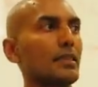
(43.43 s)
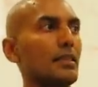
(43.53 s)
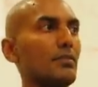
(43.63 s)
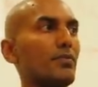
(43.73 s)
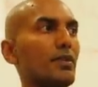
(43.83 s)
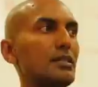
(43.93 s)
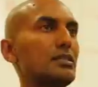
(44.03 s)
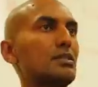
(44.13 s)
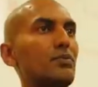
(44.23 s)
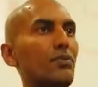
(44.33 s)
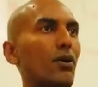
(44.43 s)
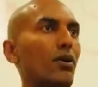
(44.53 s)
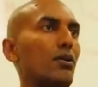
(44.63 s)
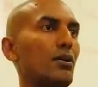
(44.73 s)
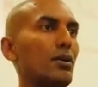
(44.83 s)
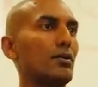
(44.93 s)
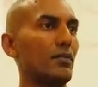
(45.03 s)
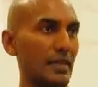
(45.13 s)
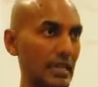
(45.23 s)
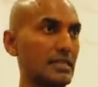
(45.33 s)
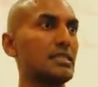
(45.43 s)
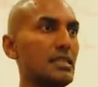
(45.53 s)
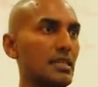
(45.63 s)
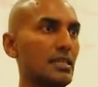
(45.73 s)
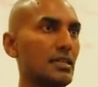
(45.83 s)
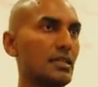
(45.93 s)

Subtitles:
the first four we can see.